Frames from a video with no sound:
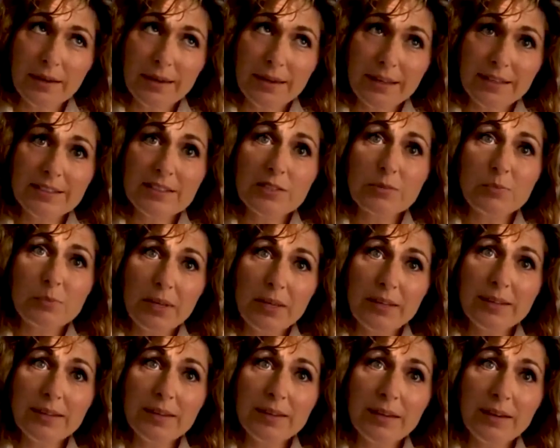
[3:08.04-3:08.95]
It's
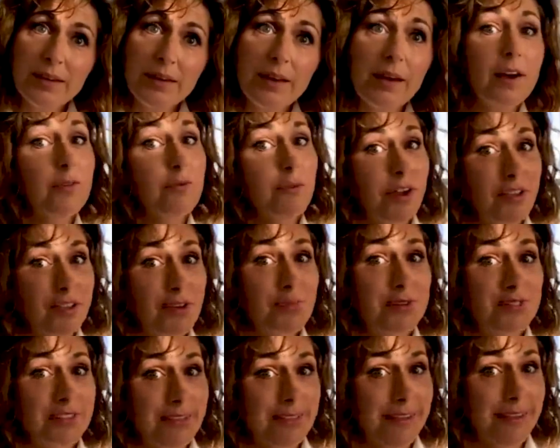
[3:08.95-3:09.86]
been a rather
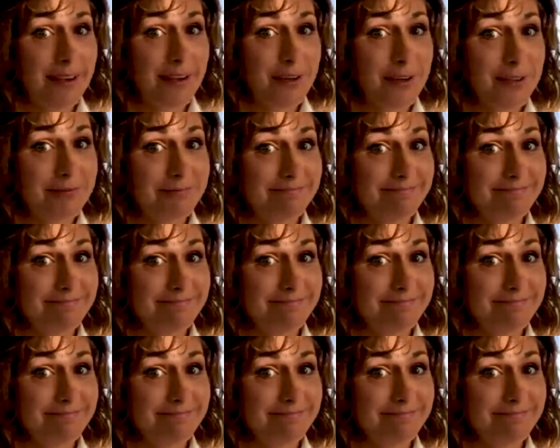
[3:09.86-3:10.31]
busy year.